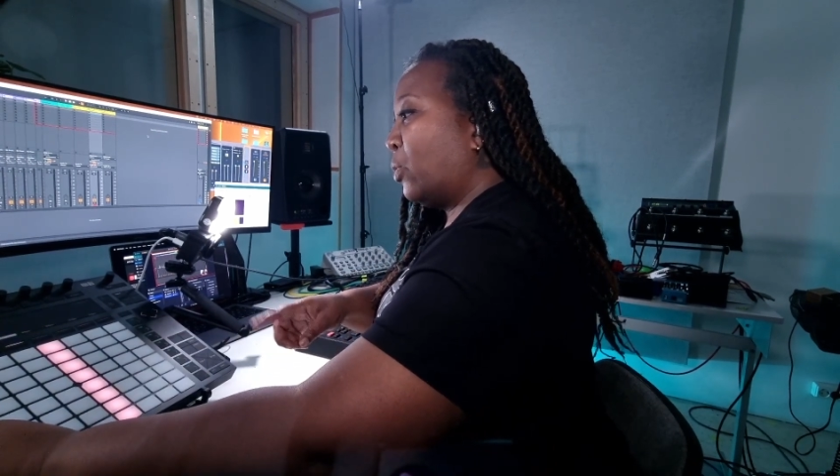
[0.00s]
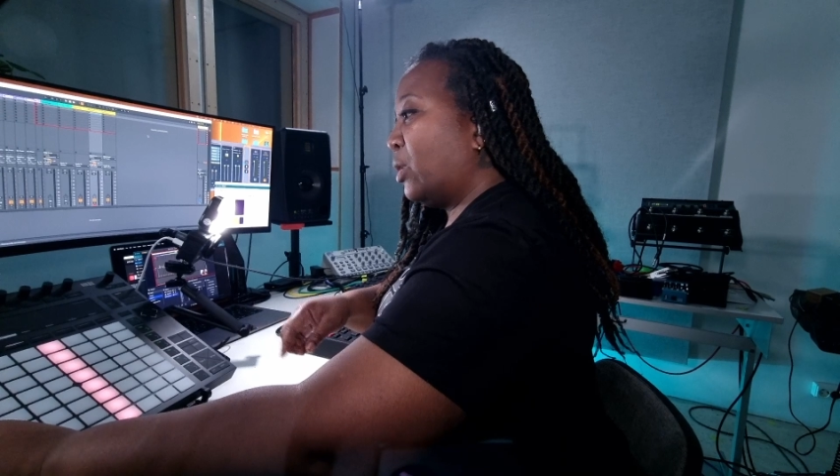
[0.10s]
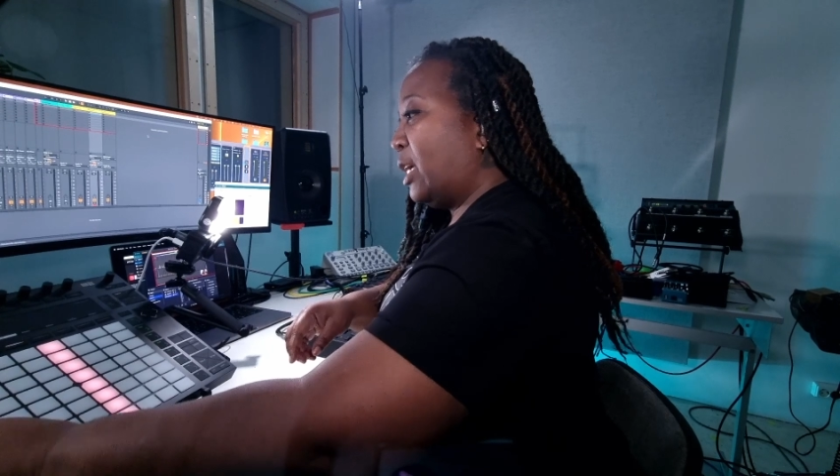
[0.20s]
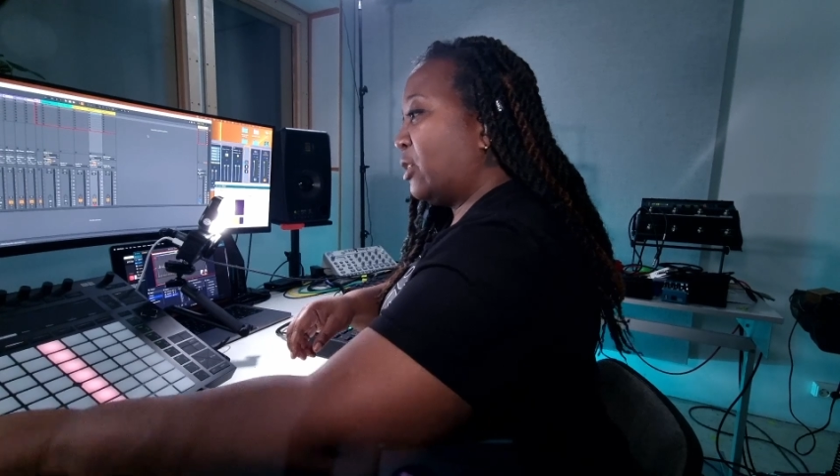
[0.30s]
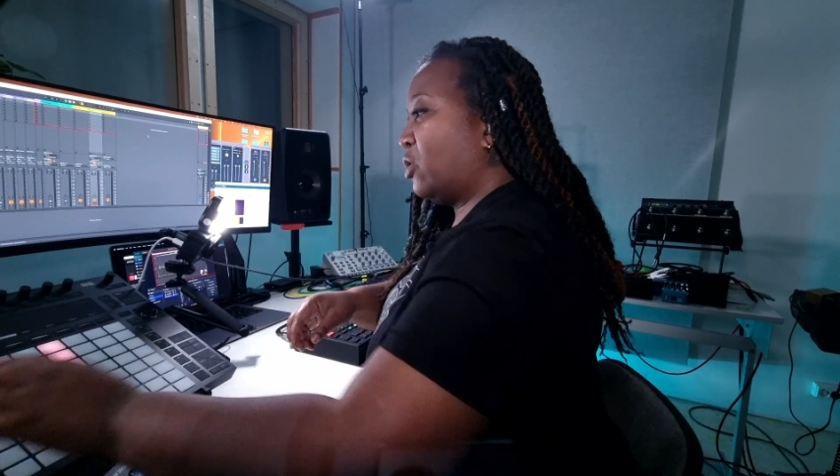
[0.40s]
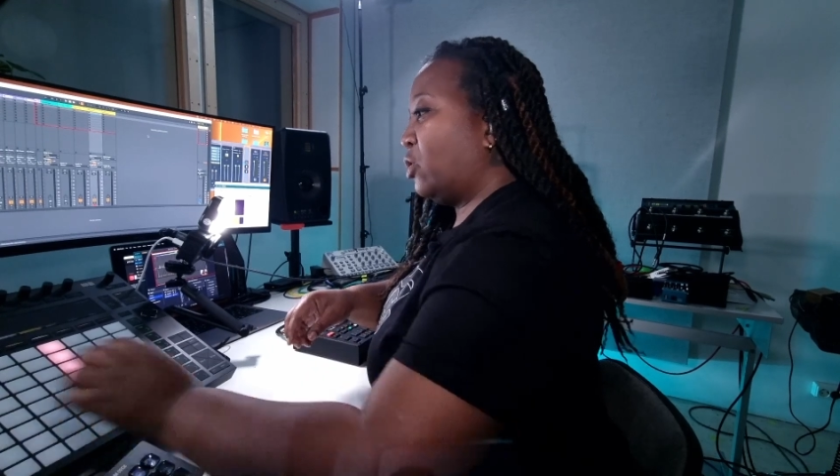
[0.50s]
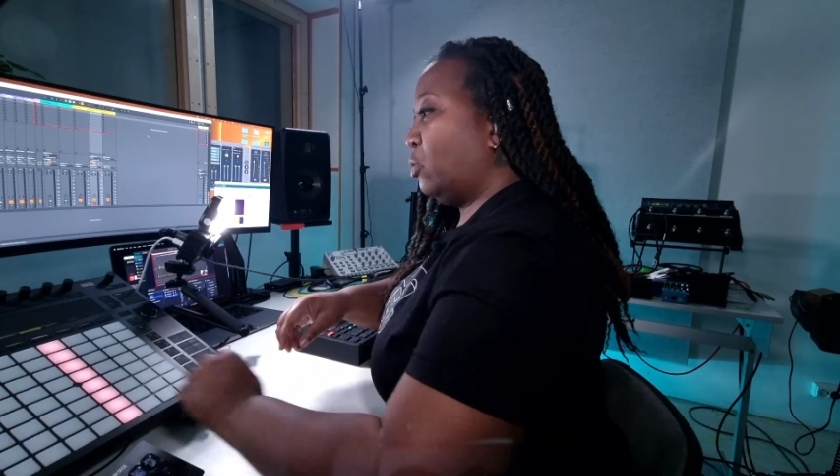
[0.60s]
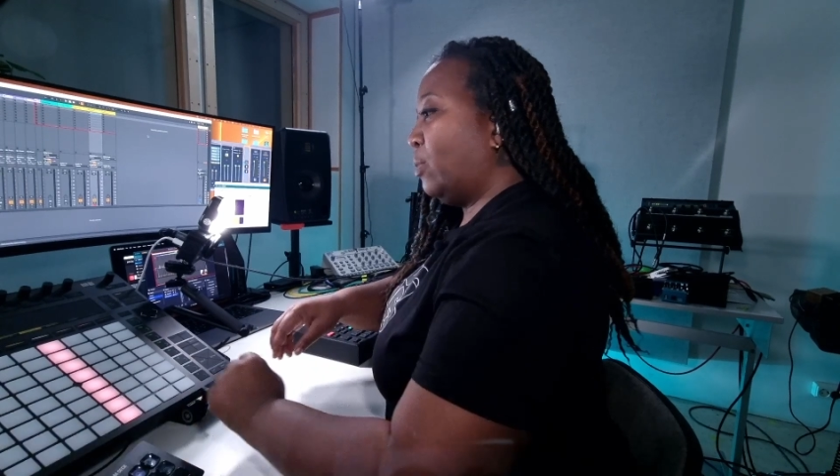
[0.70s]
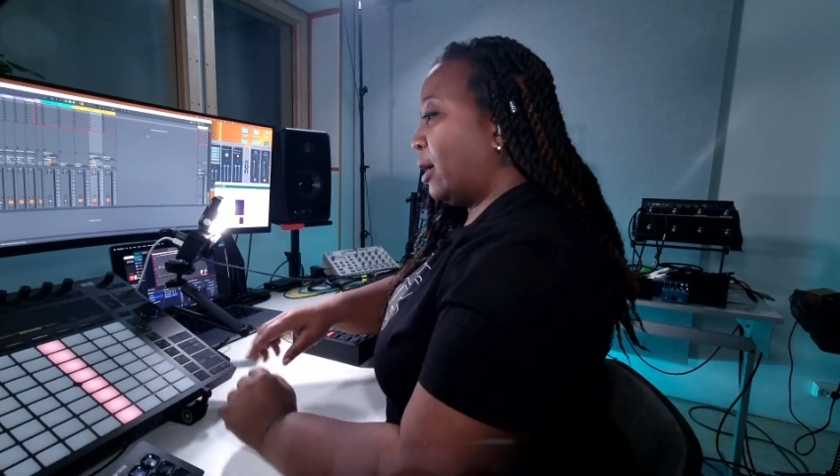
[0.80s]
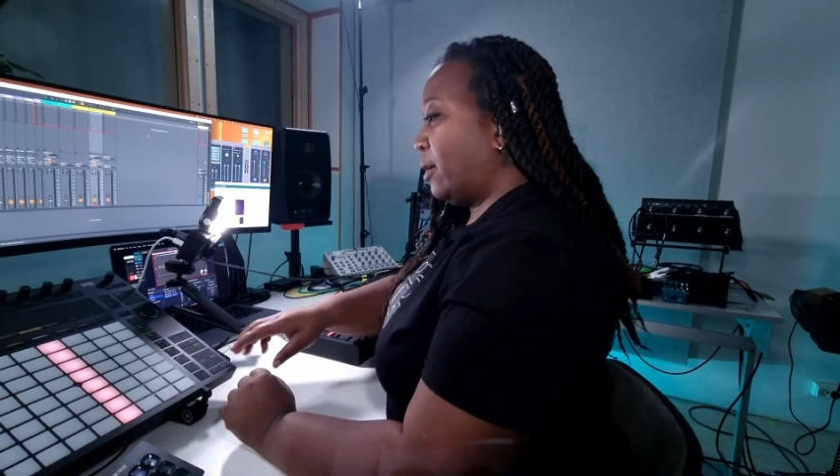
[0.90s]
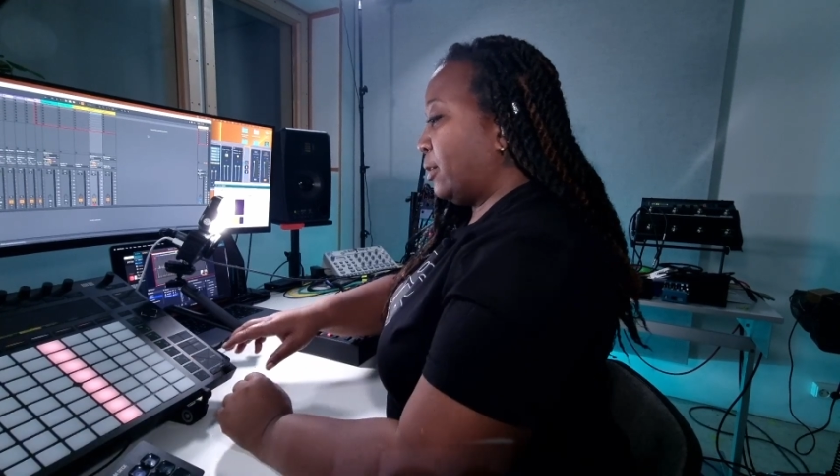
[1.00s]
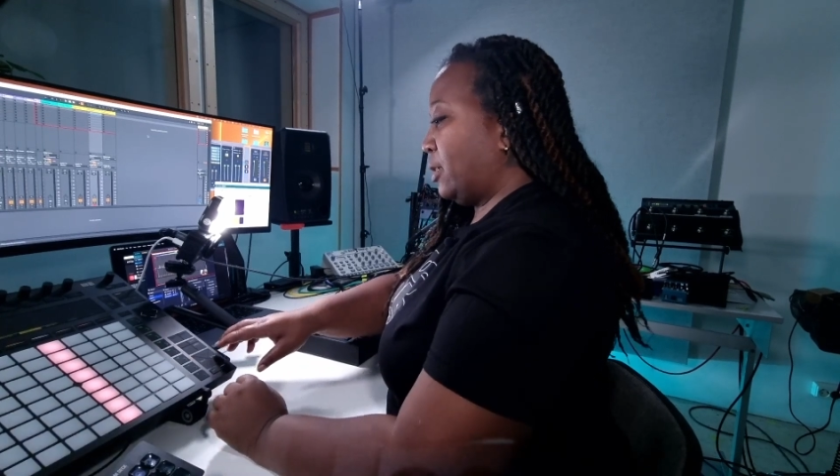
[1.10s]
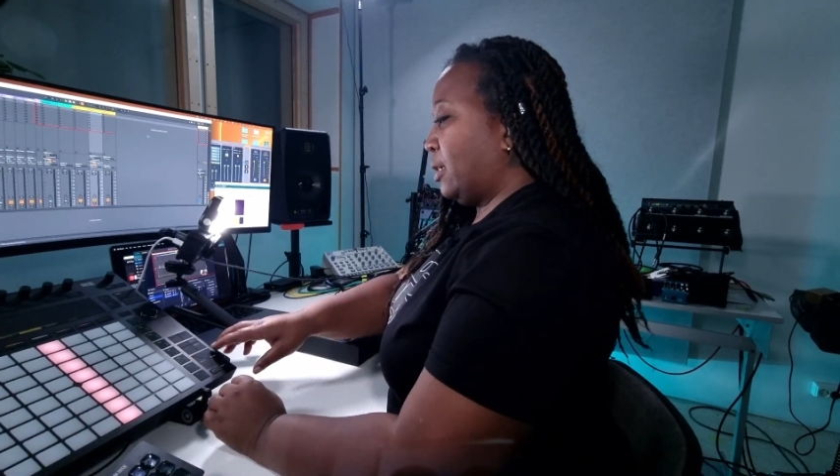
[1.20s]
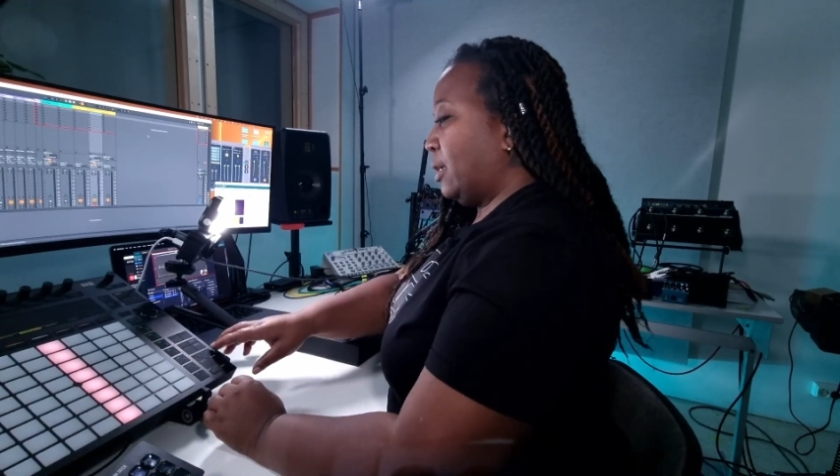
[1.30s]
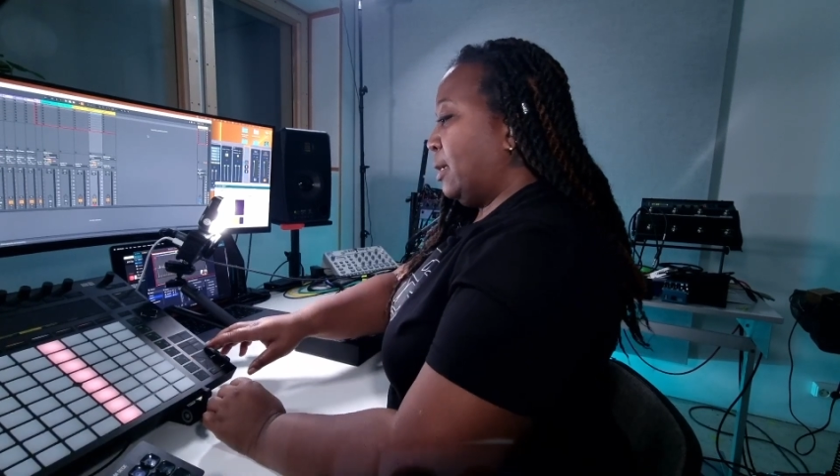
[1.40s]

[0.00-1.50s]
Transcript: yes, 2 bars.